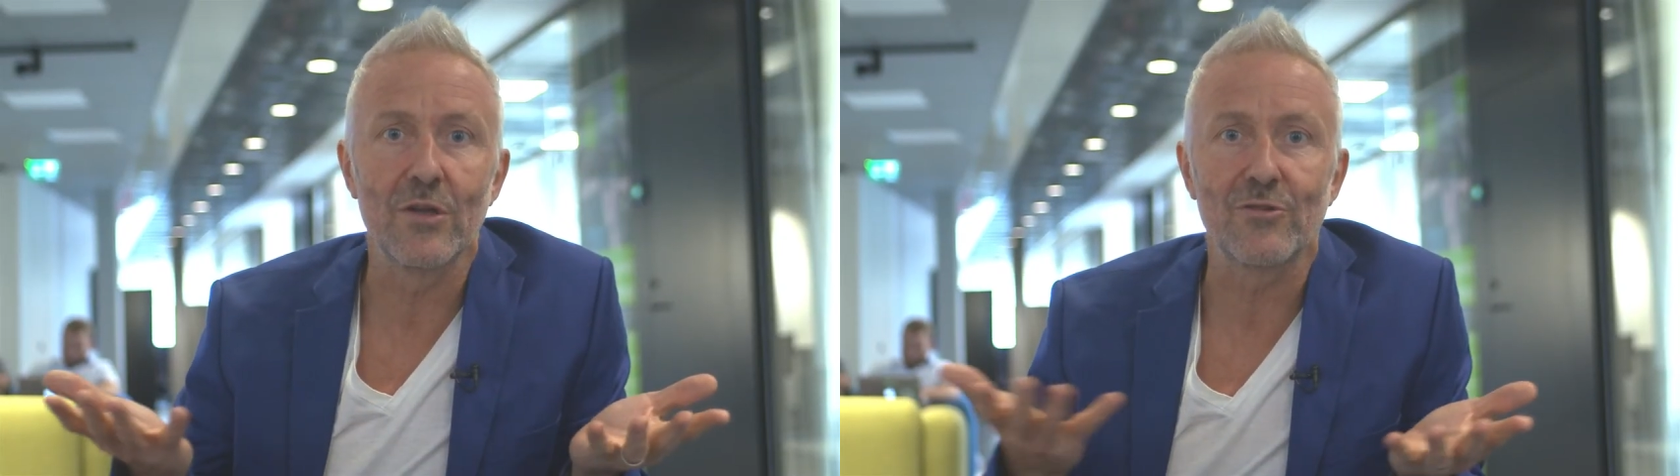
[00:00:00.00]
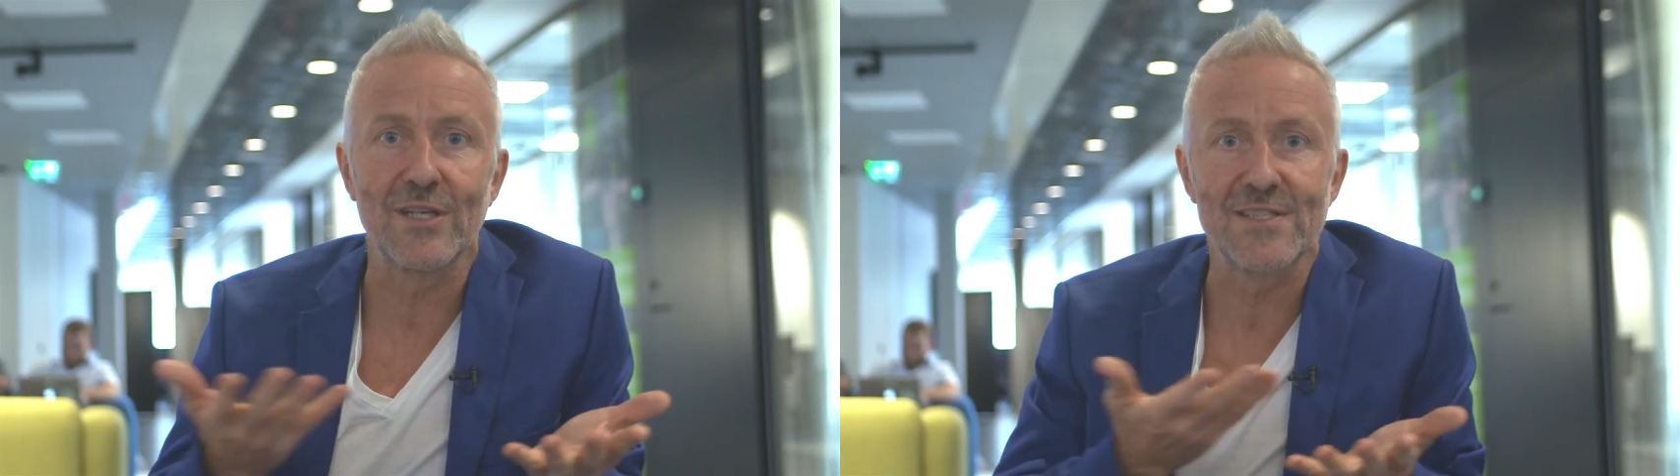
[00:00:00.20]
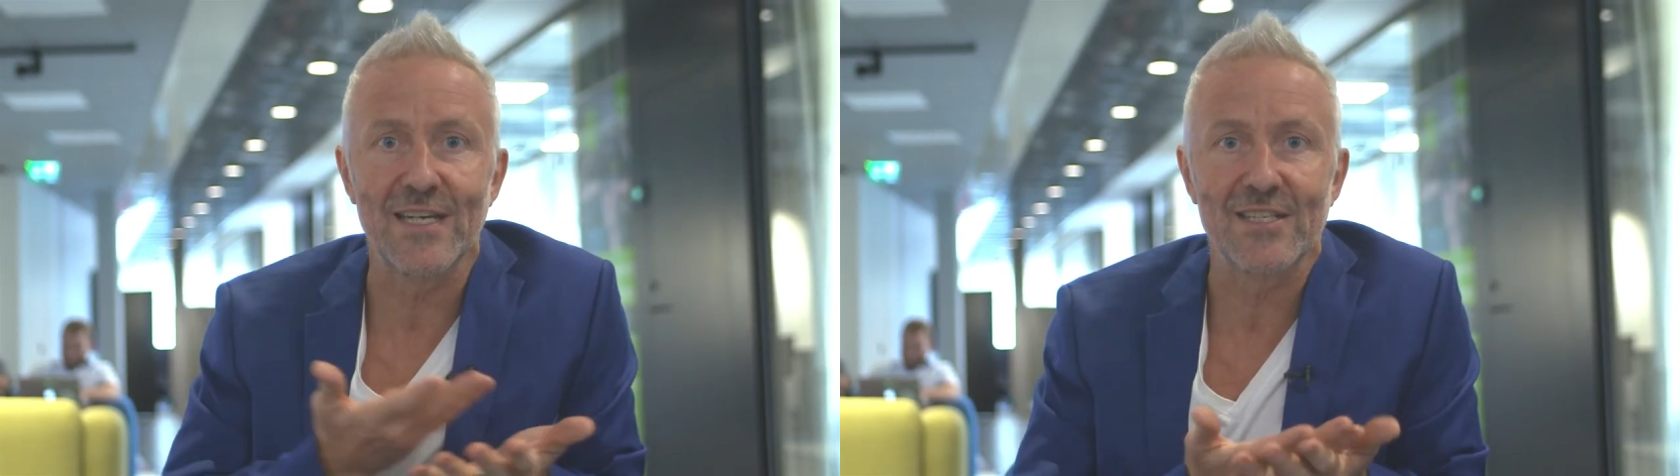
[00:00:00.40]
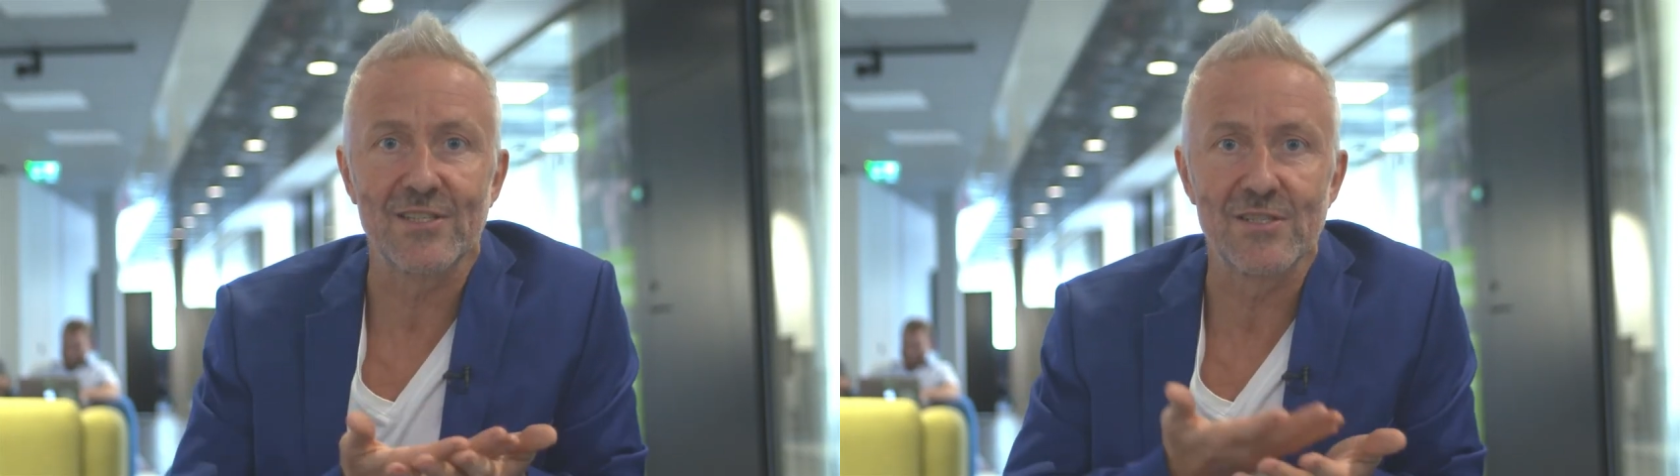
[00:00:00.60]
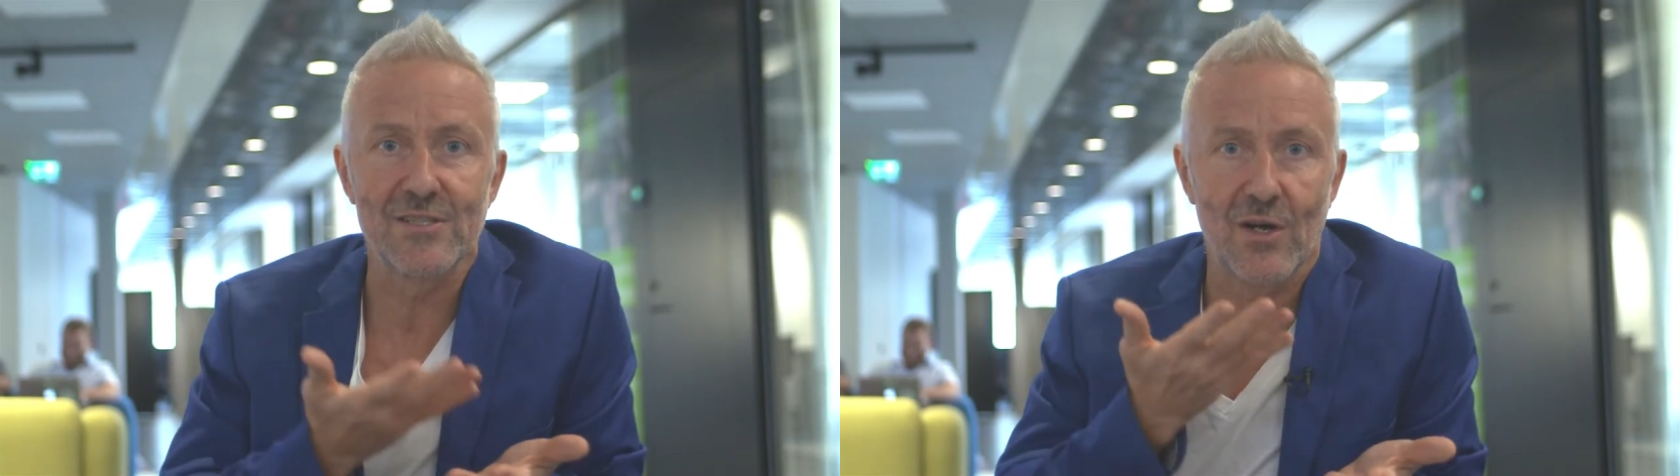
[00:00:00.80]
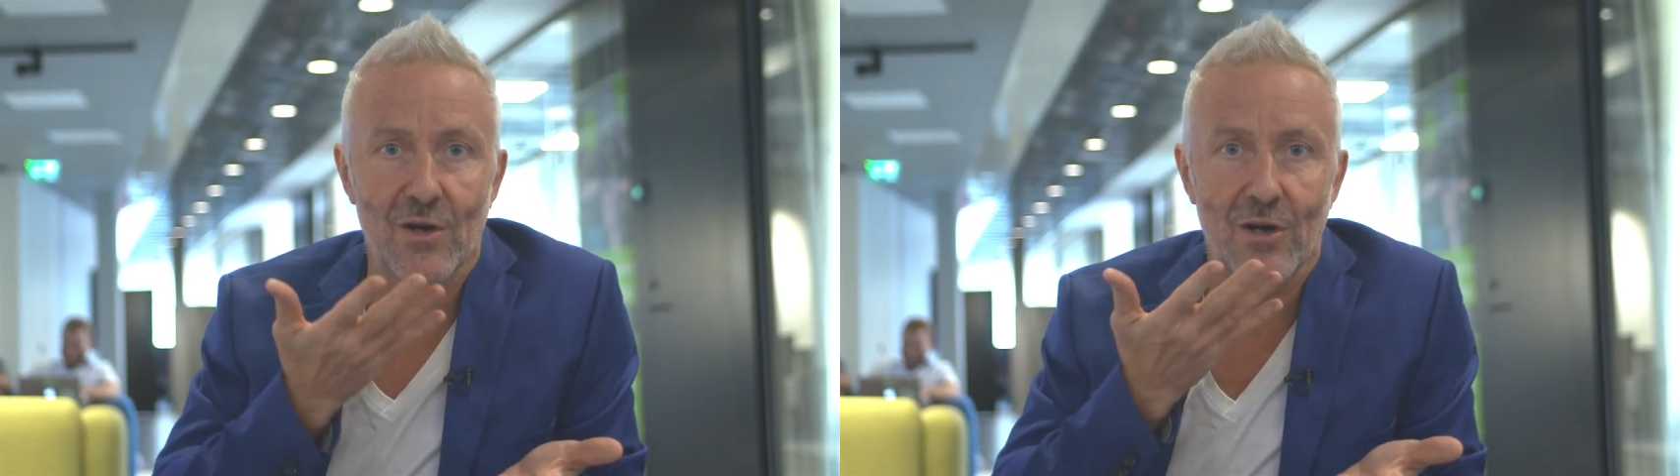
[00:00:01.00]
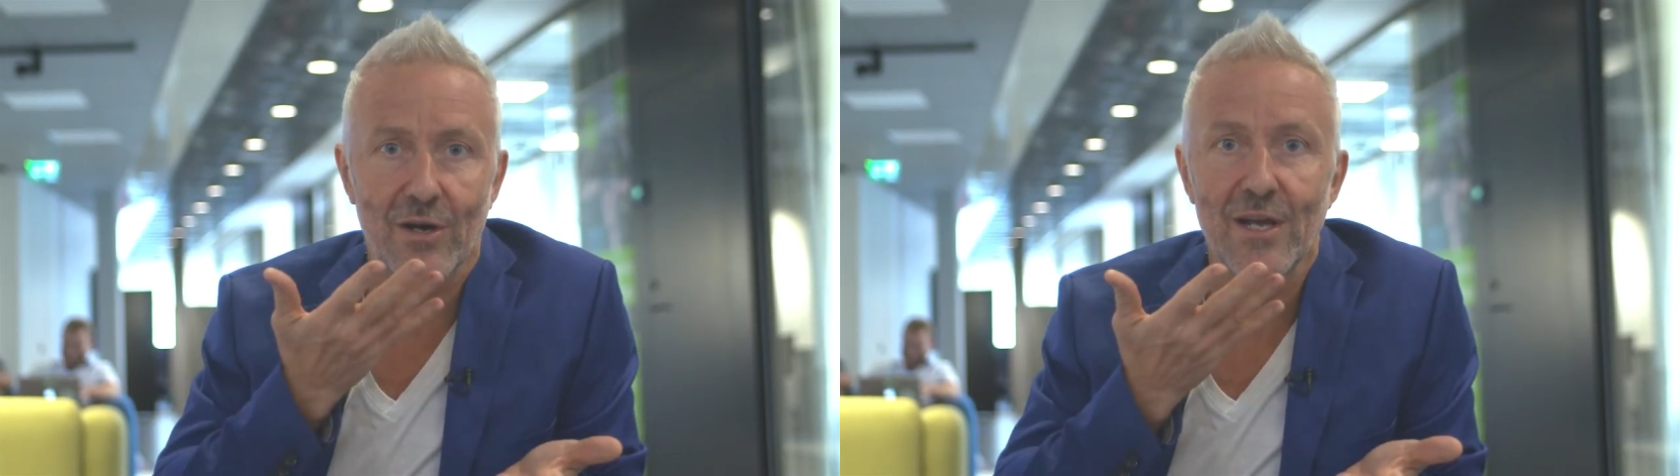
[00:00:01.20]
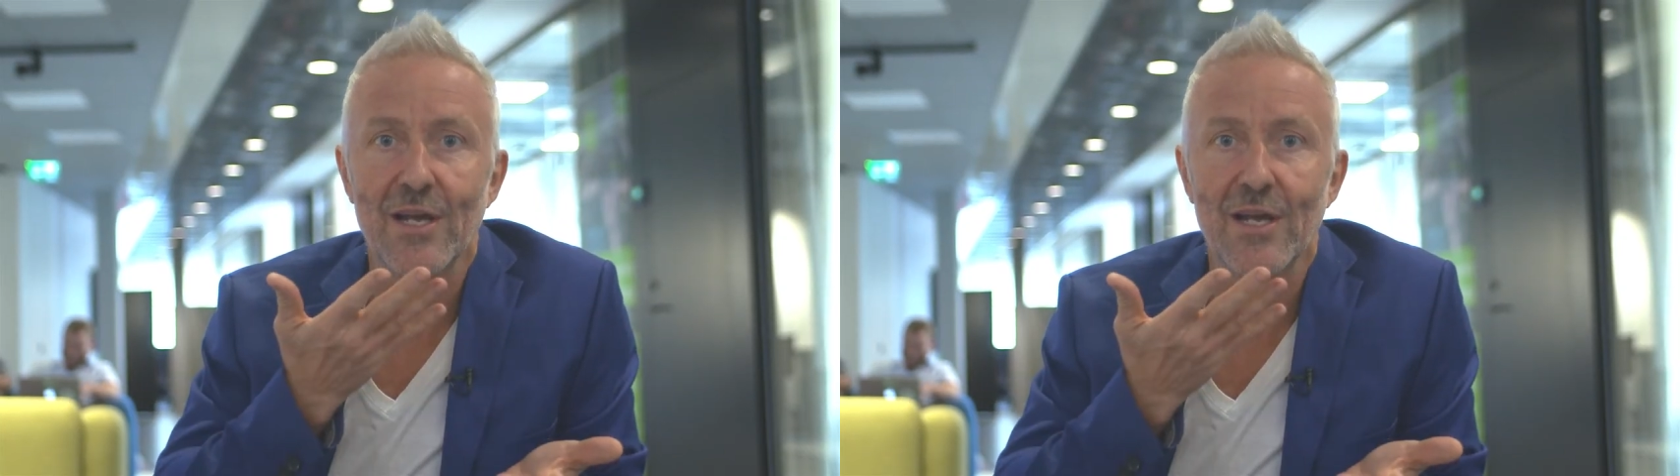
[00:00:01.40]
transactions are